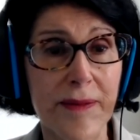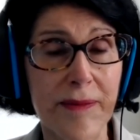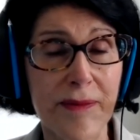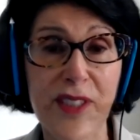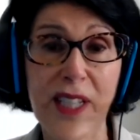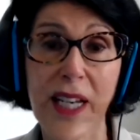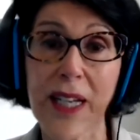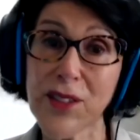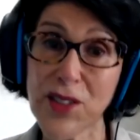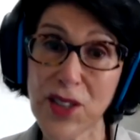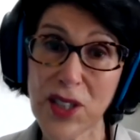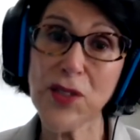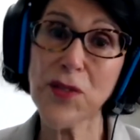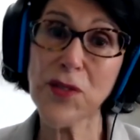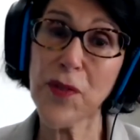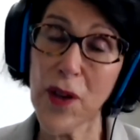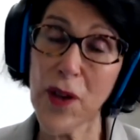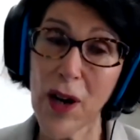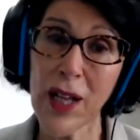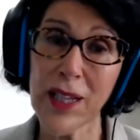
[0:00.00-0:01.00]
Challenges
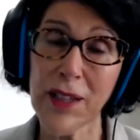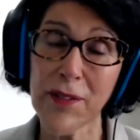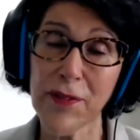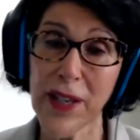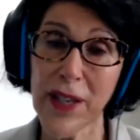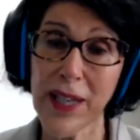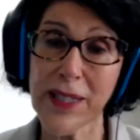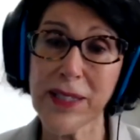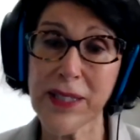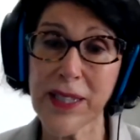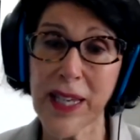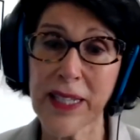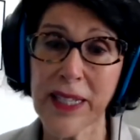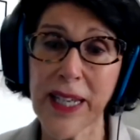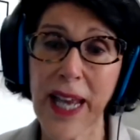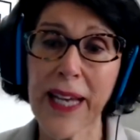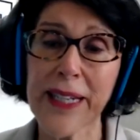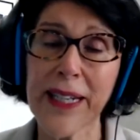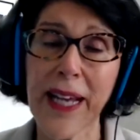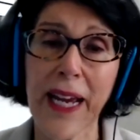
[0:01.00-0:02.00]
for all of us. And
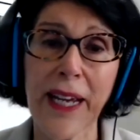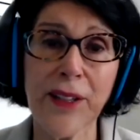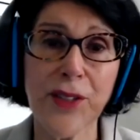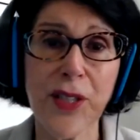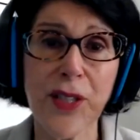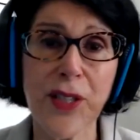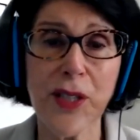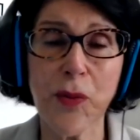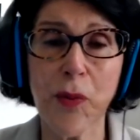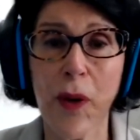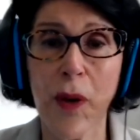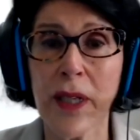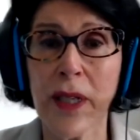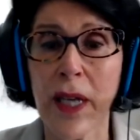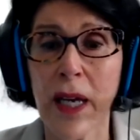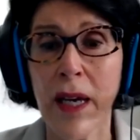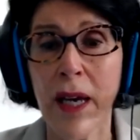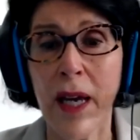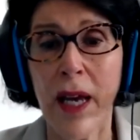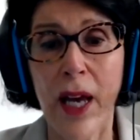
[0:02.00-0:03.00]
I just want
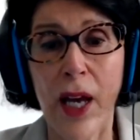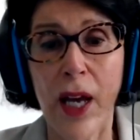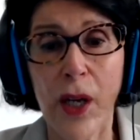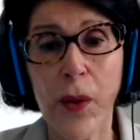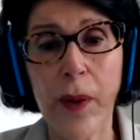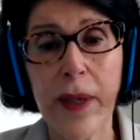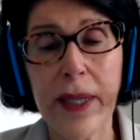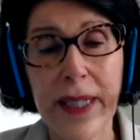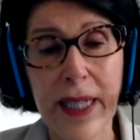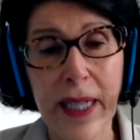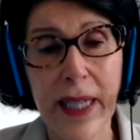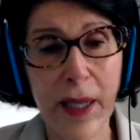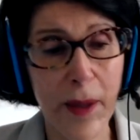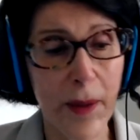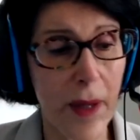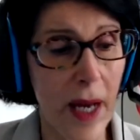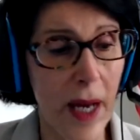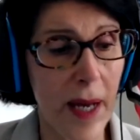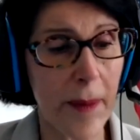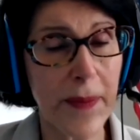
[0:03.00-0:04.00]
to
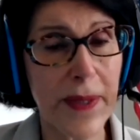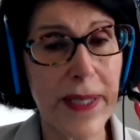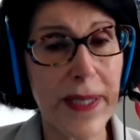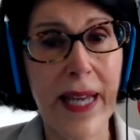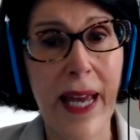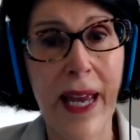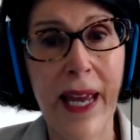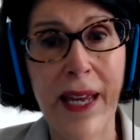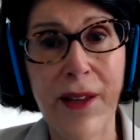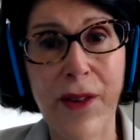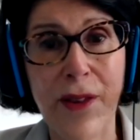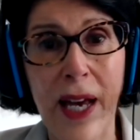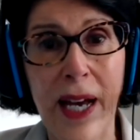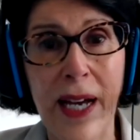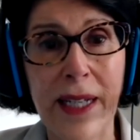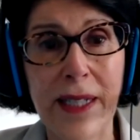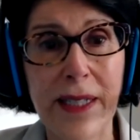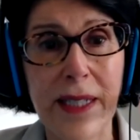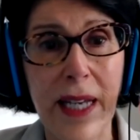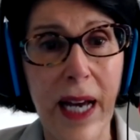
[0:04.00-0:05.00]
quickly say
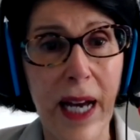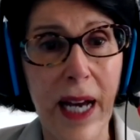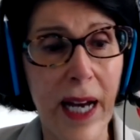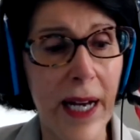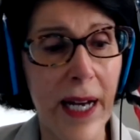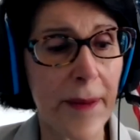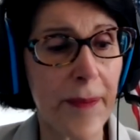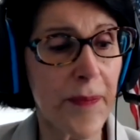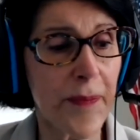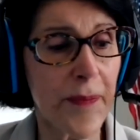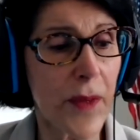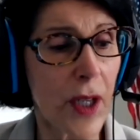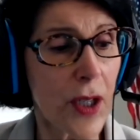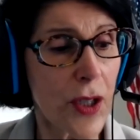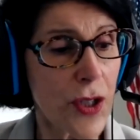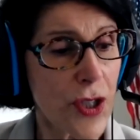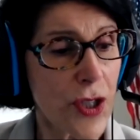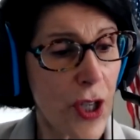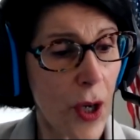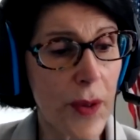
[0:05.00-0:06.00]
that
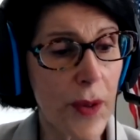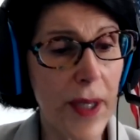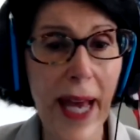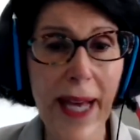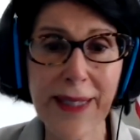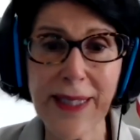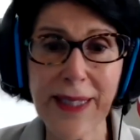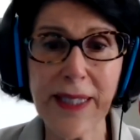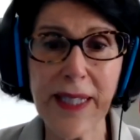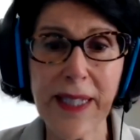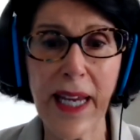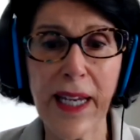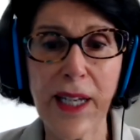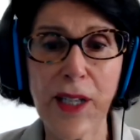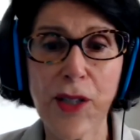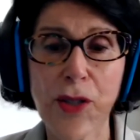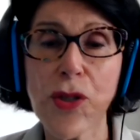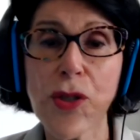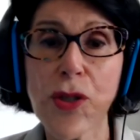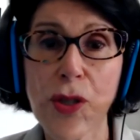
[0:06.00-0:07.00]
don't
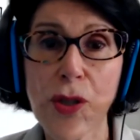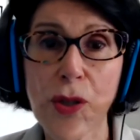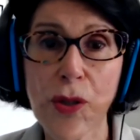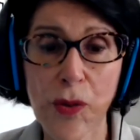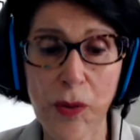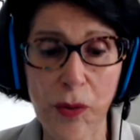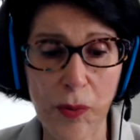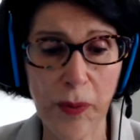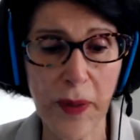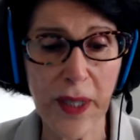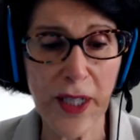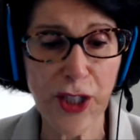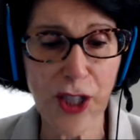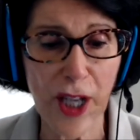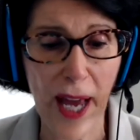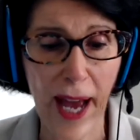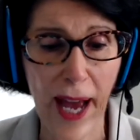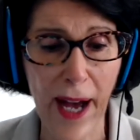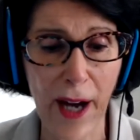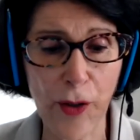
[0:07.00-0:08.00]
hesitate to reach
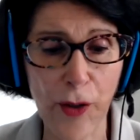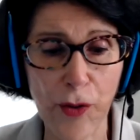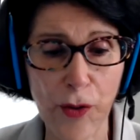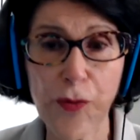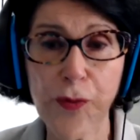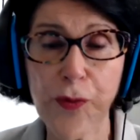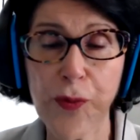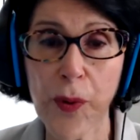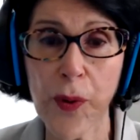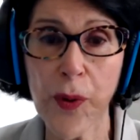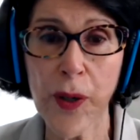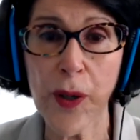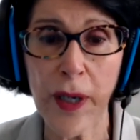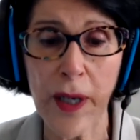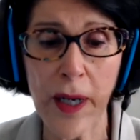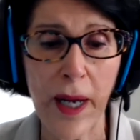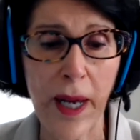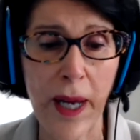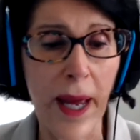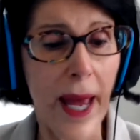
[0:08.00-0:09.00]
out for
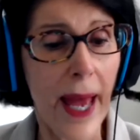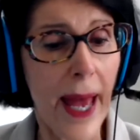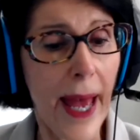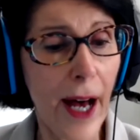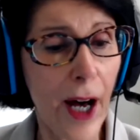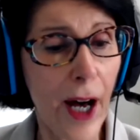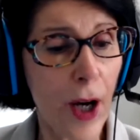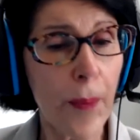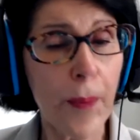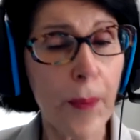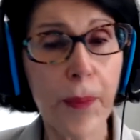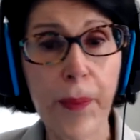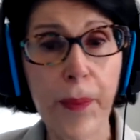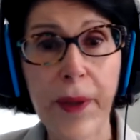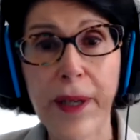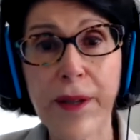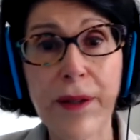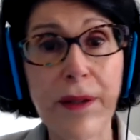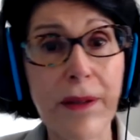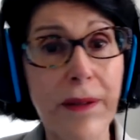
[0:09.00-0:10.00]
help
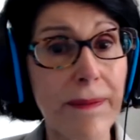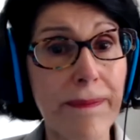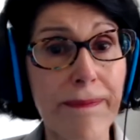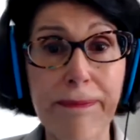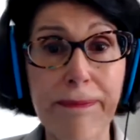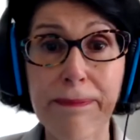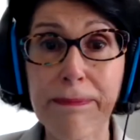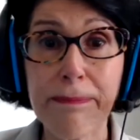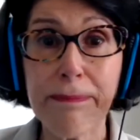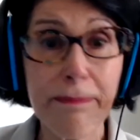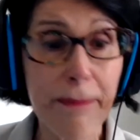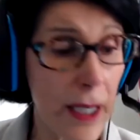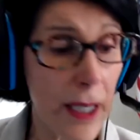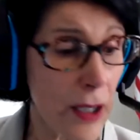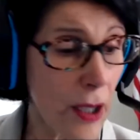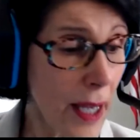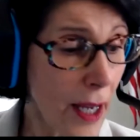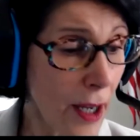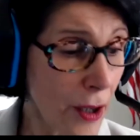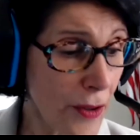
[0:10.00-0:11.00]
with
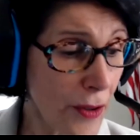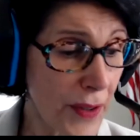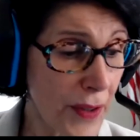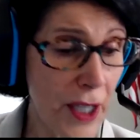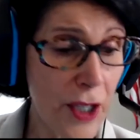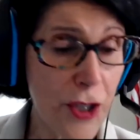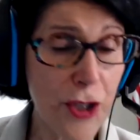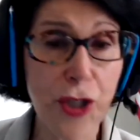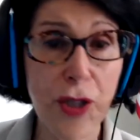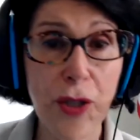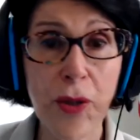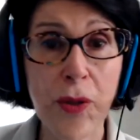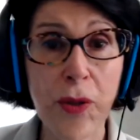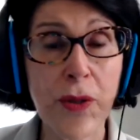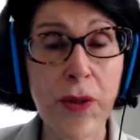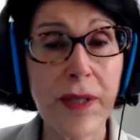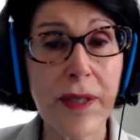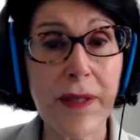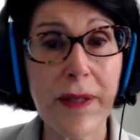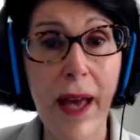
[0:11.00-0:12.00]
mental health
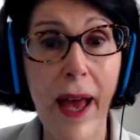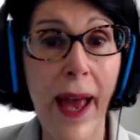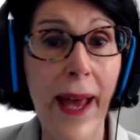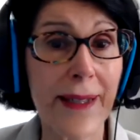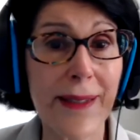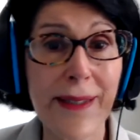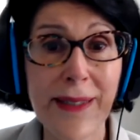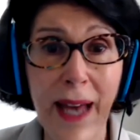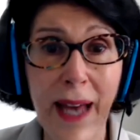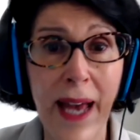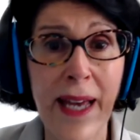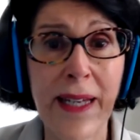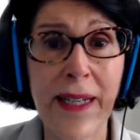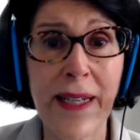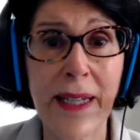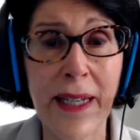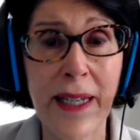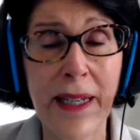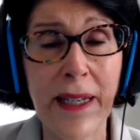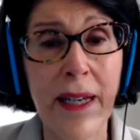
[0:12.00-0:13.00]
issues,
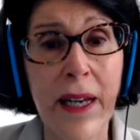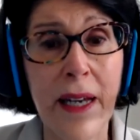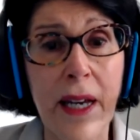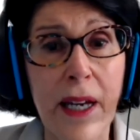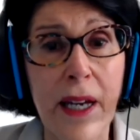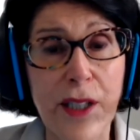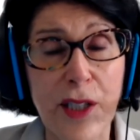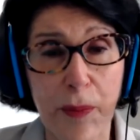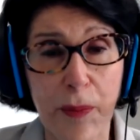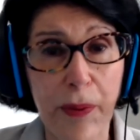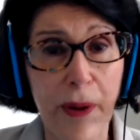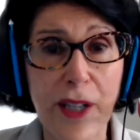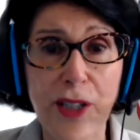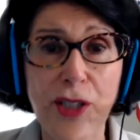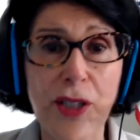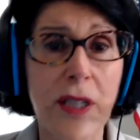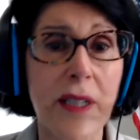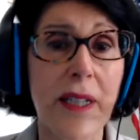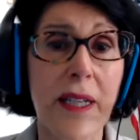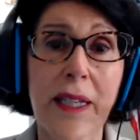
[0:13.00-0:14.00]
anxiety,
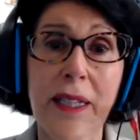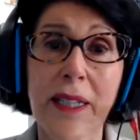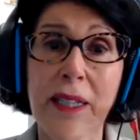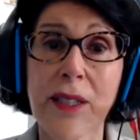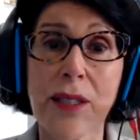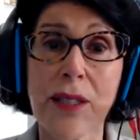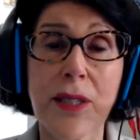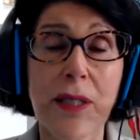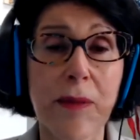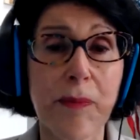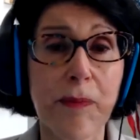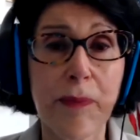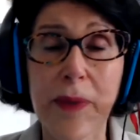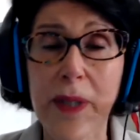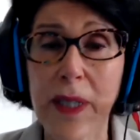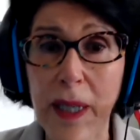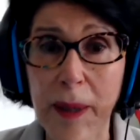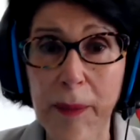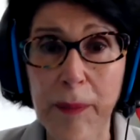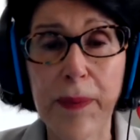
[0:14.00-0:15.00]
depression. It is
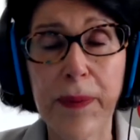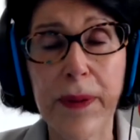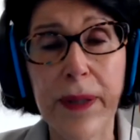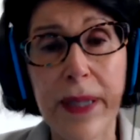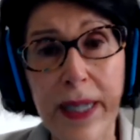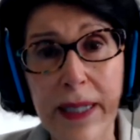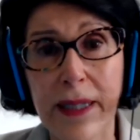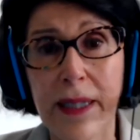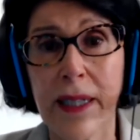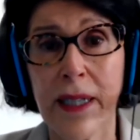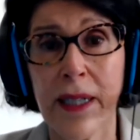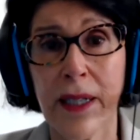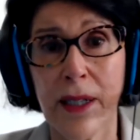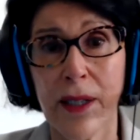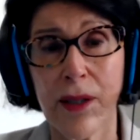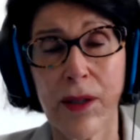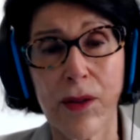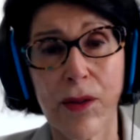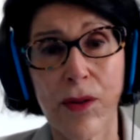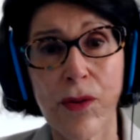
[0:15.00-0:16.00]

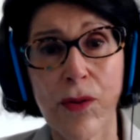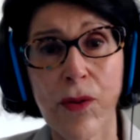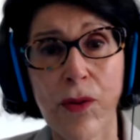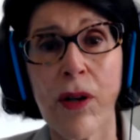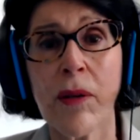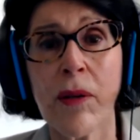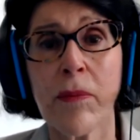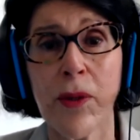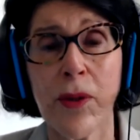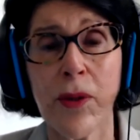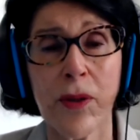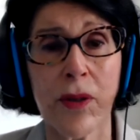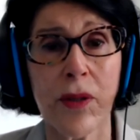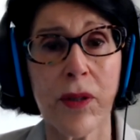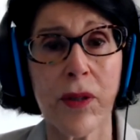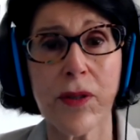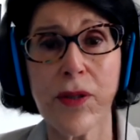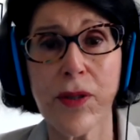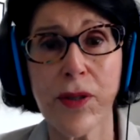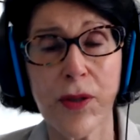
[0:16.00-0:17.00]
completely
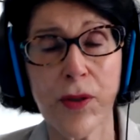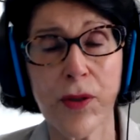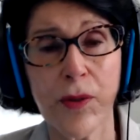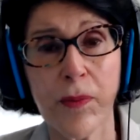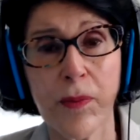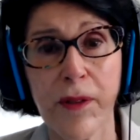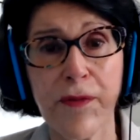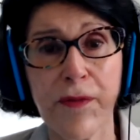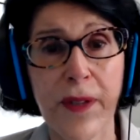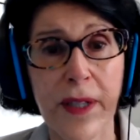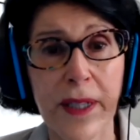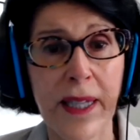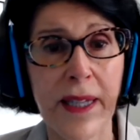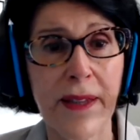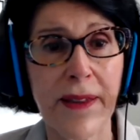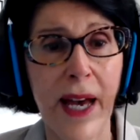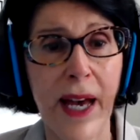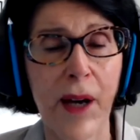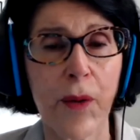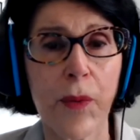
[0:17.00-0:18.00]
normal to be feeling
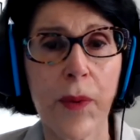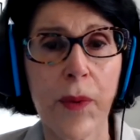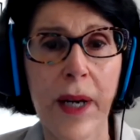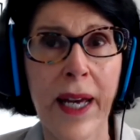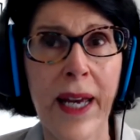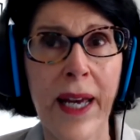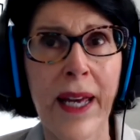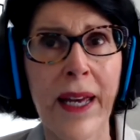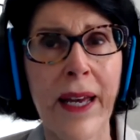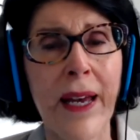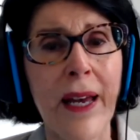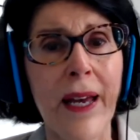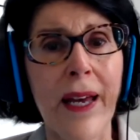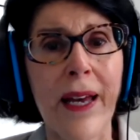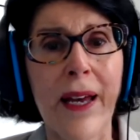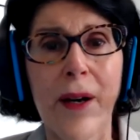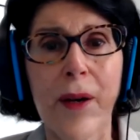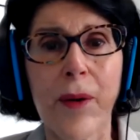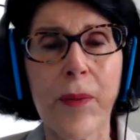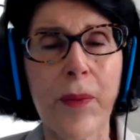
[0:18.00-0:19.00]
that way
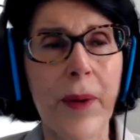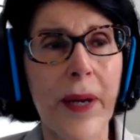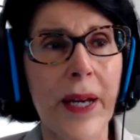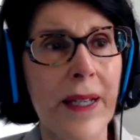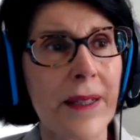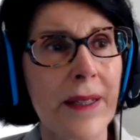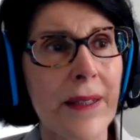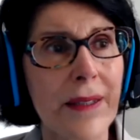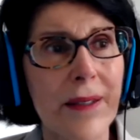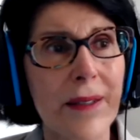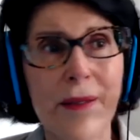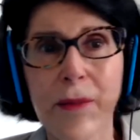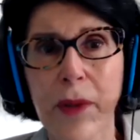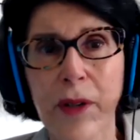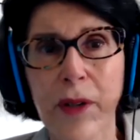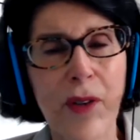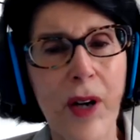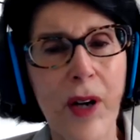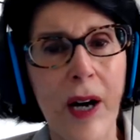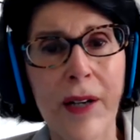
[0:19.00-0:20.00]
when
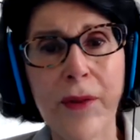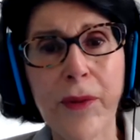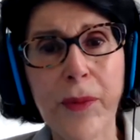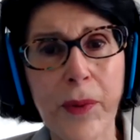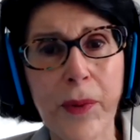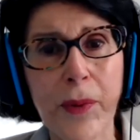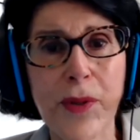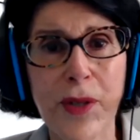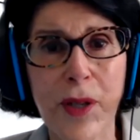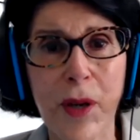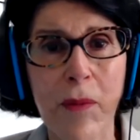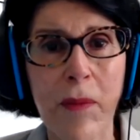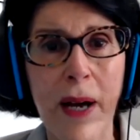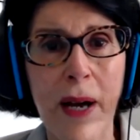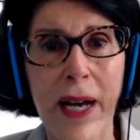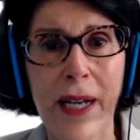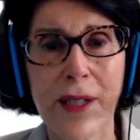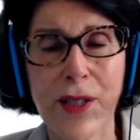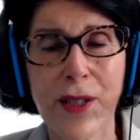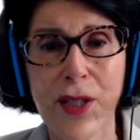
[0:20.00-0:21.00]
we've gone through so
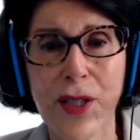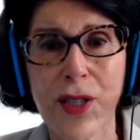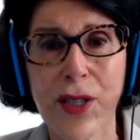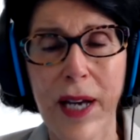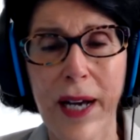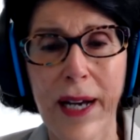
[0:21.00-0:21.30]
much.